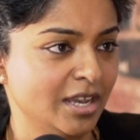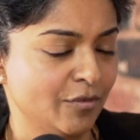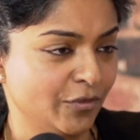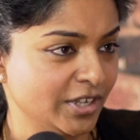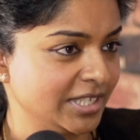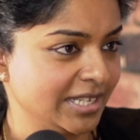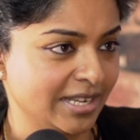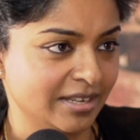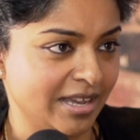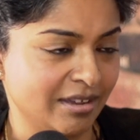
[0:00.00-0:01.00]
finding
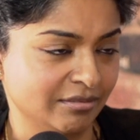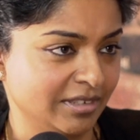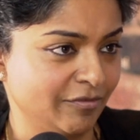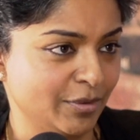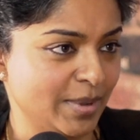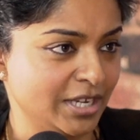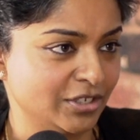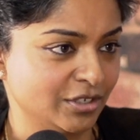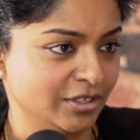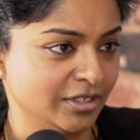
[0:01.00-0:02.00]
out
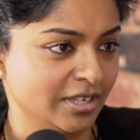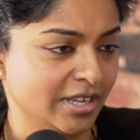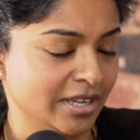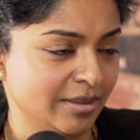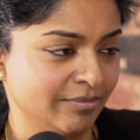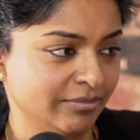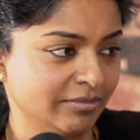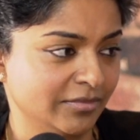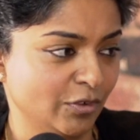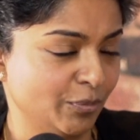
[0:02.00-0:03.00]
information
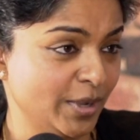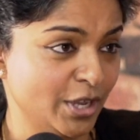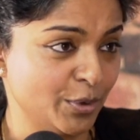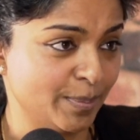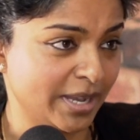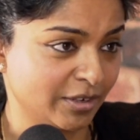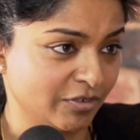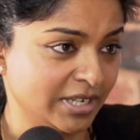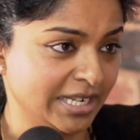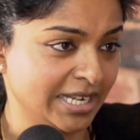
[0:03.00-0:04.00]
off my own back,
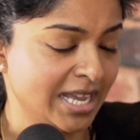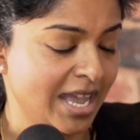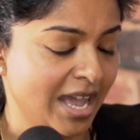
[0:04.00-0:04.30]
really.